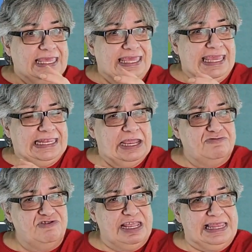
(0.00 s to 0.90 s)
in a
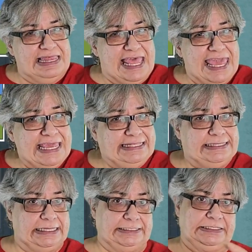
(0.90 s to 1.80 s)

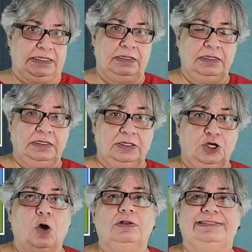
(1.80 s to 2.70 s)
related
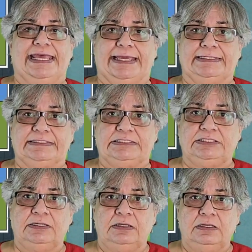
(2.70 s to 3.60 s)
context.